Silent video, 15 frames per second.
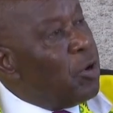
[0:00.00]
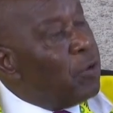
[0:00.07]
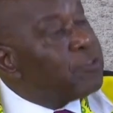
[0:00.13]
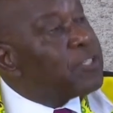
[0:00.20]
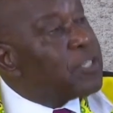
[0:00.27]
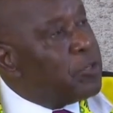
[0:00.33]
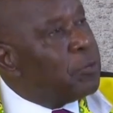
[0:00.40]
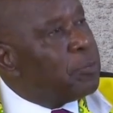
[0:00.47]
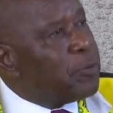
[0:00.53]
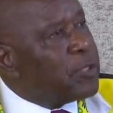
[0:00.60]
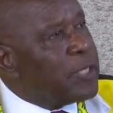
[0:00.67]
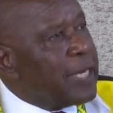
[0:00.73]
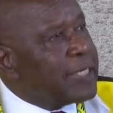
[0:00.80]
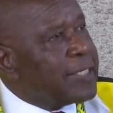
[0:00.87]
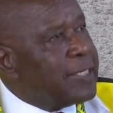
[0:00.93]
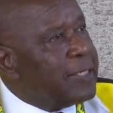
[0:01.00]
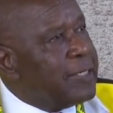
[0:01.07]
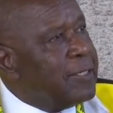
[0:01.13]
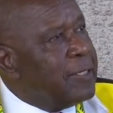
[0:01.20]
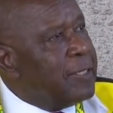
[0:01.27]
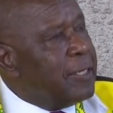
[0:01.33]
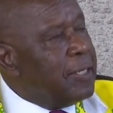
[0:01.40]
of steel
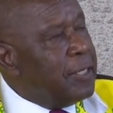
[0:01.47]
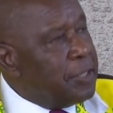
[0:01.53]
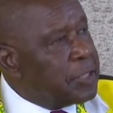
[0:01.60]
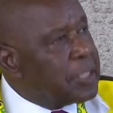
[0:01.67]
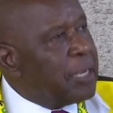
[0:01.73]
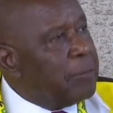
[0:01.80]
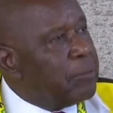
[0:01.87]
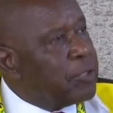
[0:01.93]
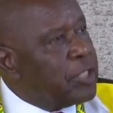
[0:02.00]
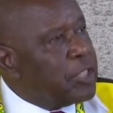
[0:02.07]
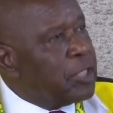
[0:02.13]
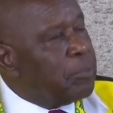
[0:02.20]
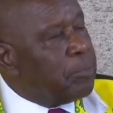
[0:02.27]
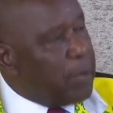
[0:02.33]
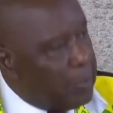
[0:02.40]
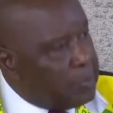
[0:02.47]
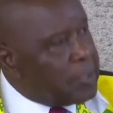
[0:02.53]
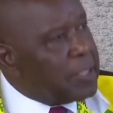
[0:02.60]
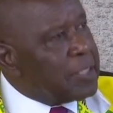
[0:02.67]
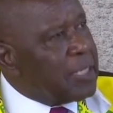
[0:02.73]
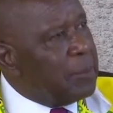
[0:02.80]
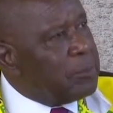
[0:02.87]
production in the sub-region,
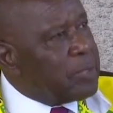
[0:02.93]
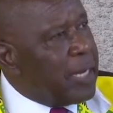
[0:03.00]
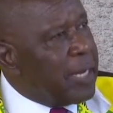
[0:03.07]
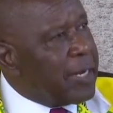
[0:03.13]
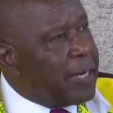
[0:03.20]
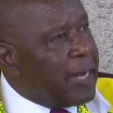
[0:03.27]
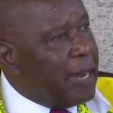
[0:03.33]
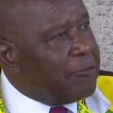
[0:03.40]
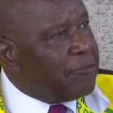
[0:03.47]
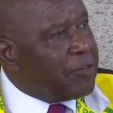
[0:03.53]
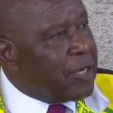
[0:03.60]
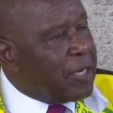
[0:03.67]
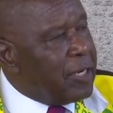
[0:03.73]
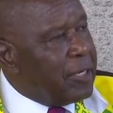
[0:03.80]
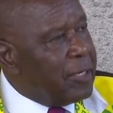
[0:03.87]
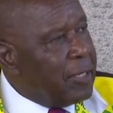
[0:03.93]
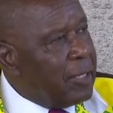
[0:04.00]
perhaps in sub-Saharan Africa.